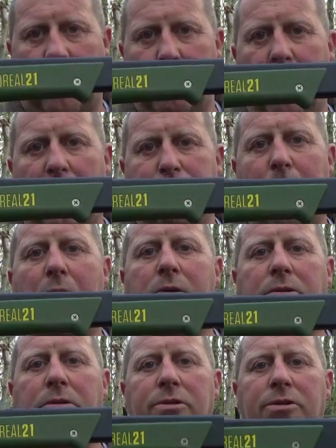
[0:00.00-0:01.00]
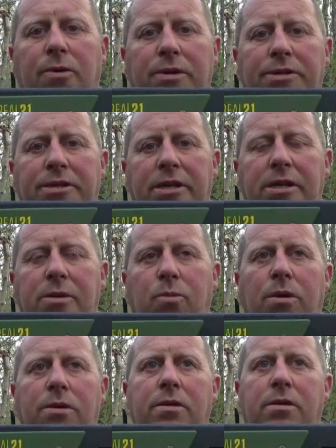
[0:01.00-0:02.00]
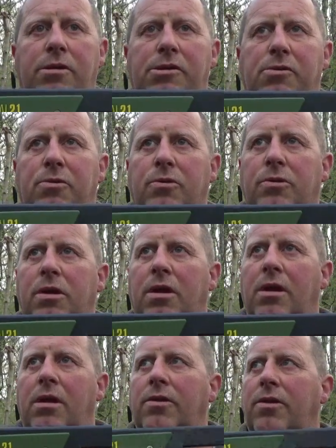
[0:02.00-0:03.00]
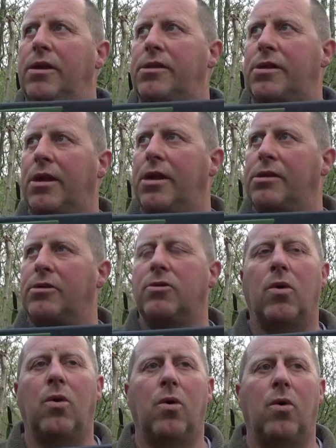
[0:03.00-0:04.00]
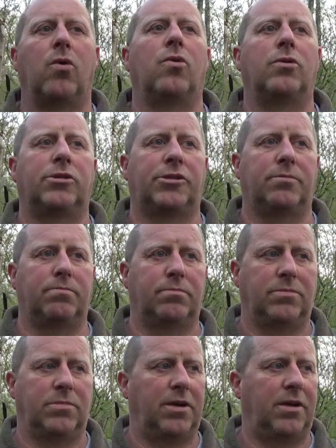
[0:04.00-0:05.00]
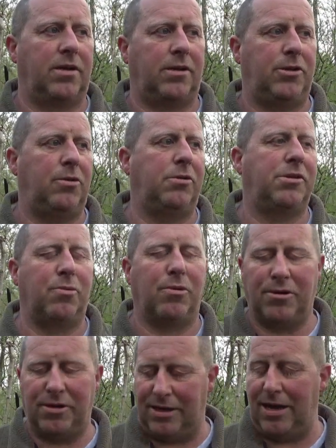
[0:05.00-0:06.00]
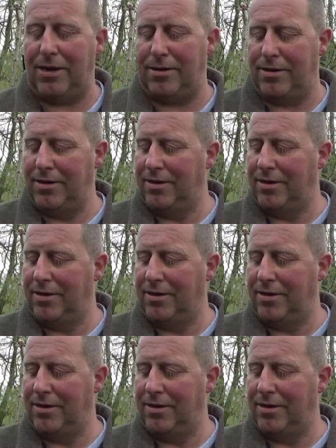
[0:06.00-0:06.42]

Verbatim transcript: my Boreal 21 saw. This is an awesome, and I use the word again.